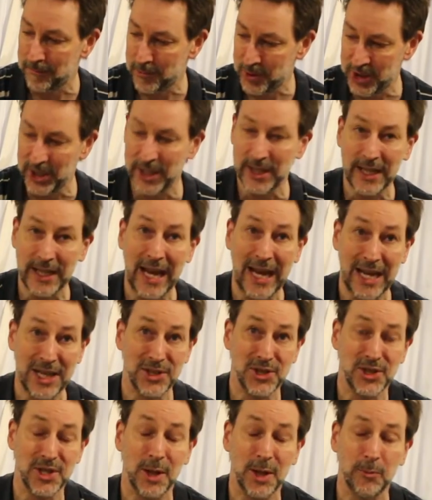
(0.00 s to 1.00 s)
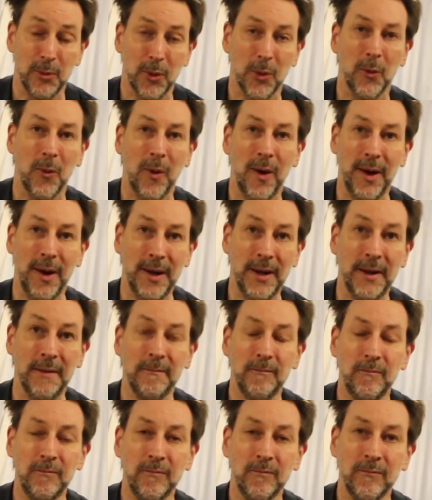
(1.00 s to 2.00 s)
jig as number 1
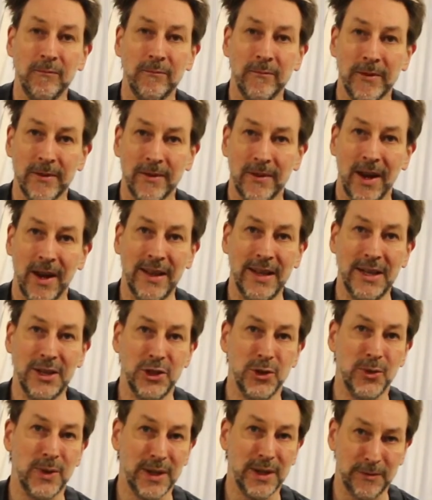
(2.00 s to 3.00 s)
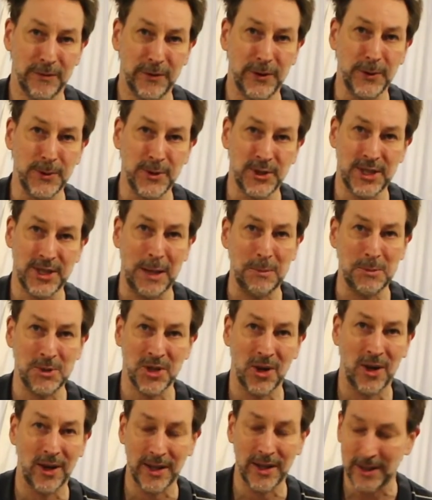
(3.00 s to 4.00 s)
and then doing a few
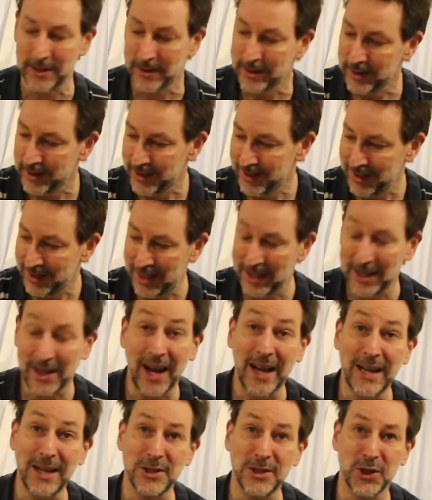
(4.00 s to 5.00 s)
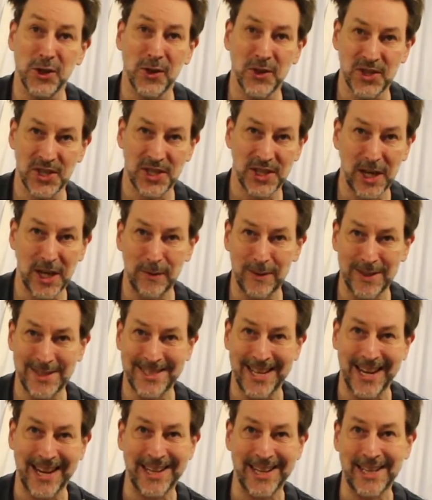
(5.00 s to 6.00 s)
steps on it. And it kind of turns into every
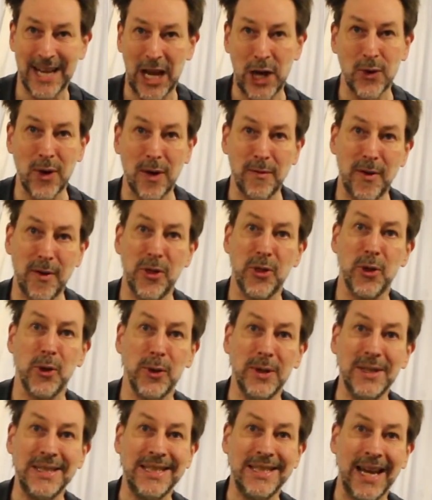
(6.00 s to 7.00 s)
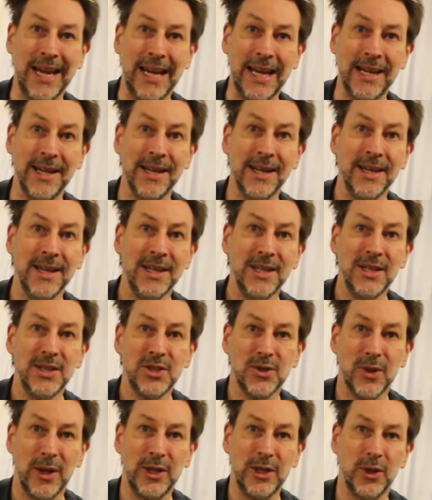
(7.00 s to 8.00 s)
second day or every third day,
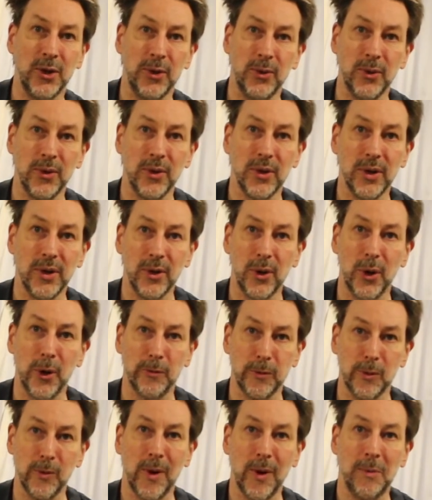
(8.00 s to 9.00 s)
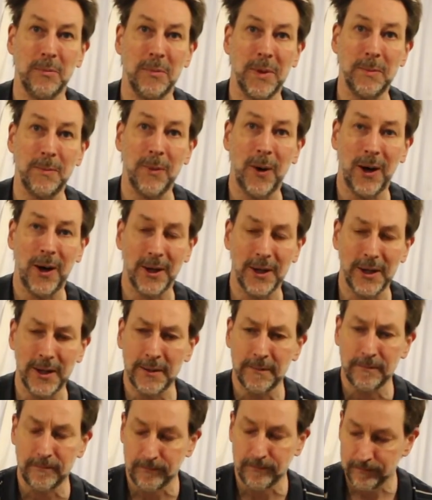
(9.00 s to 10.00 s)
so I don't overwhelm my body.
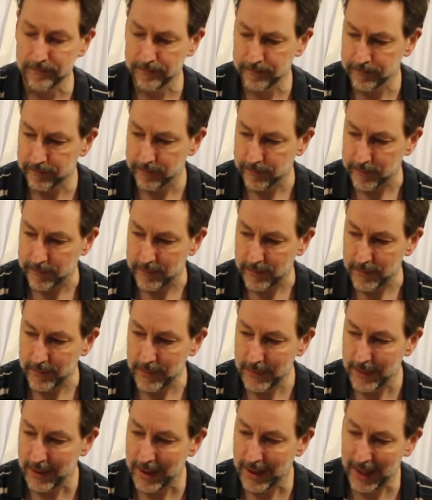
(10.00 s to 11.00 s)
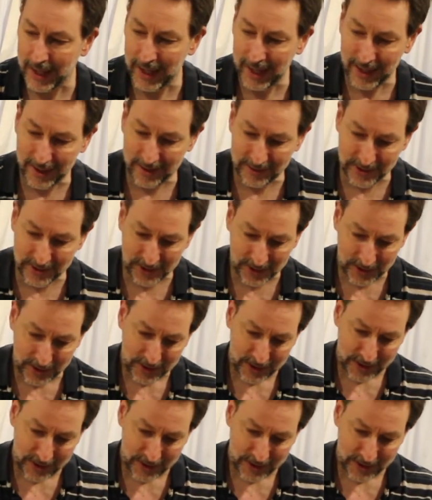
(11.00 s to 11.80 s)
And